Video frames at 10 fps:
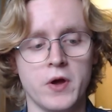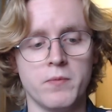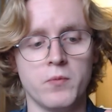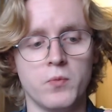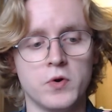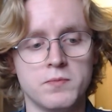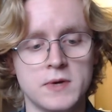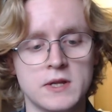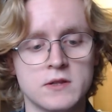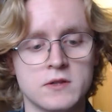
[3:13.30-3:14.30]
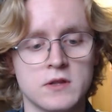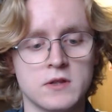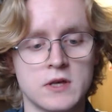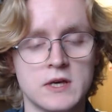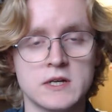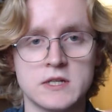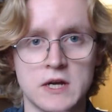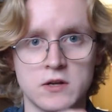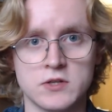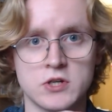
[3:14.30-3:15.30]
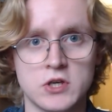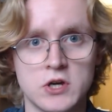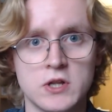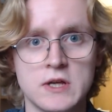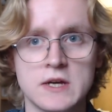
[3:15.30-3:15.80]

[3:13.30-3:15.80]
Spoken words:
would mean that the gear stayed on securely